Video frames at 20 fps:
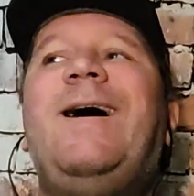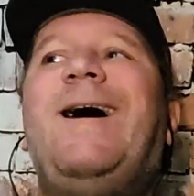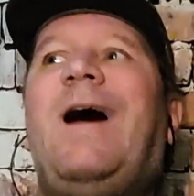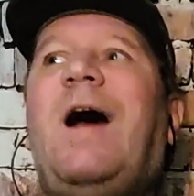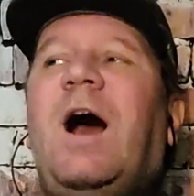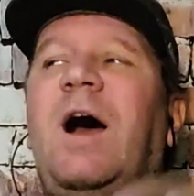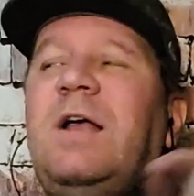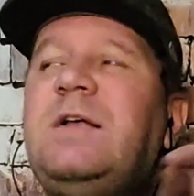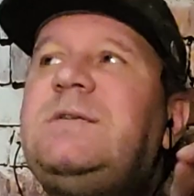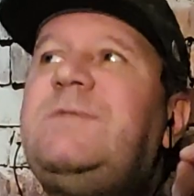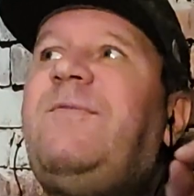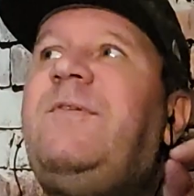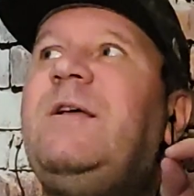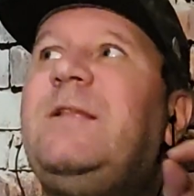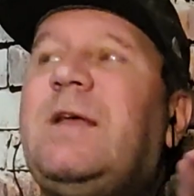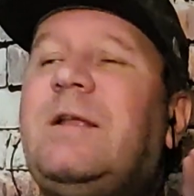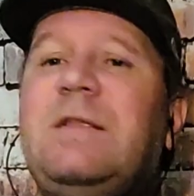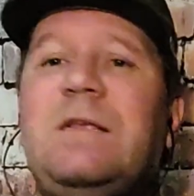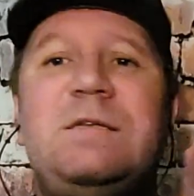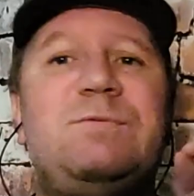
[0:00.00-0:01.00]
I think
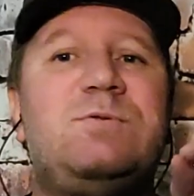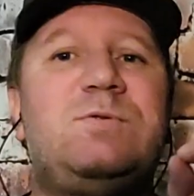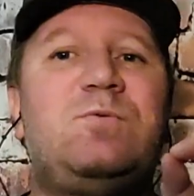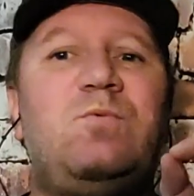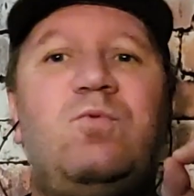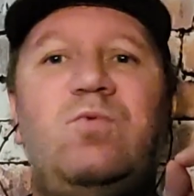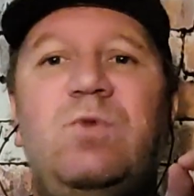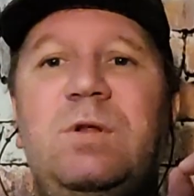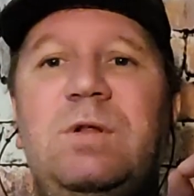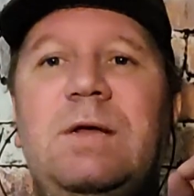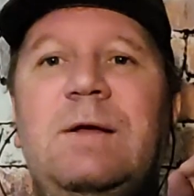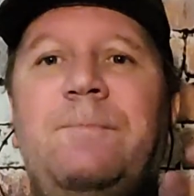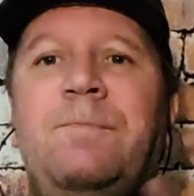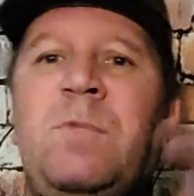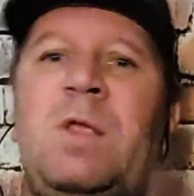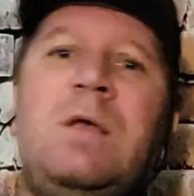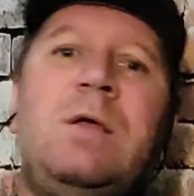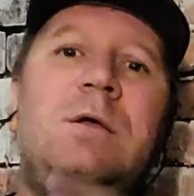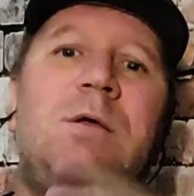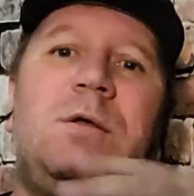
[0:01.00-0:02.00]
that this was really...
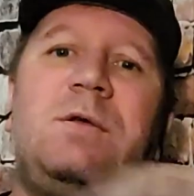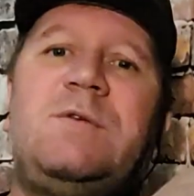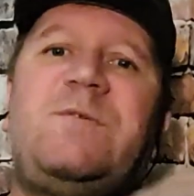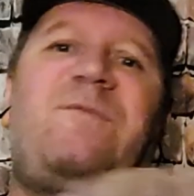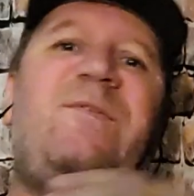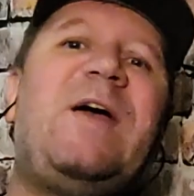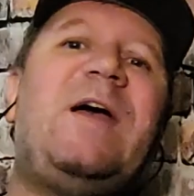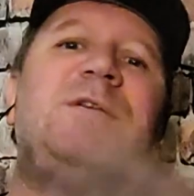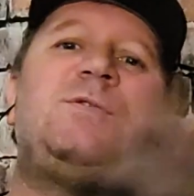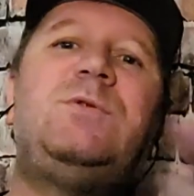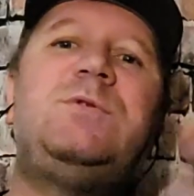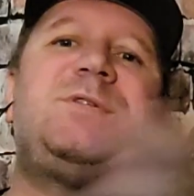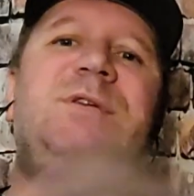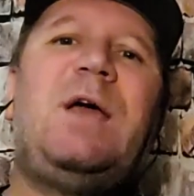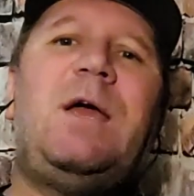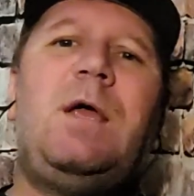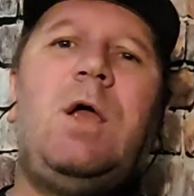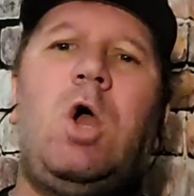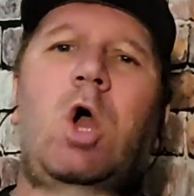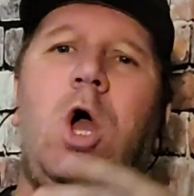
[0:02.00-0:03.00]
Fans will
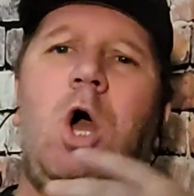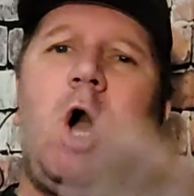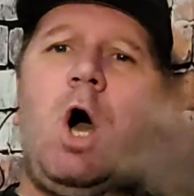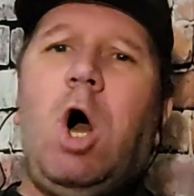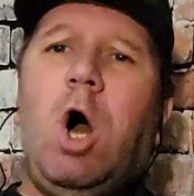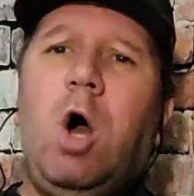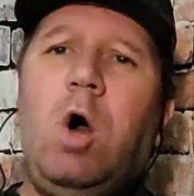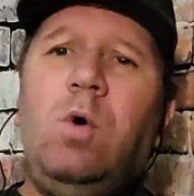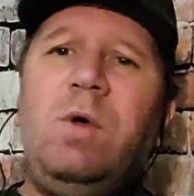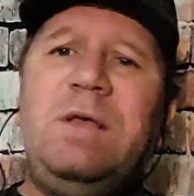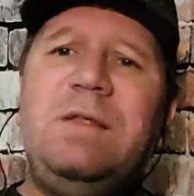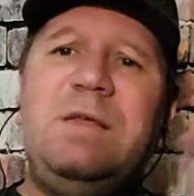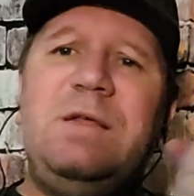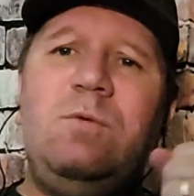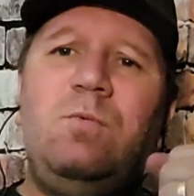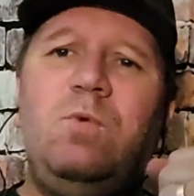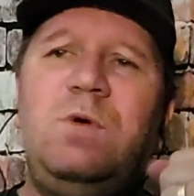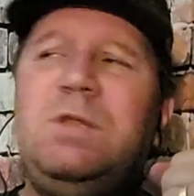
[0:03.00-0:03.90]
say, oh, he didn't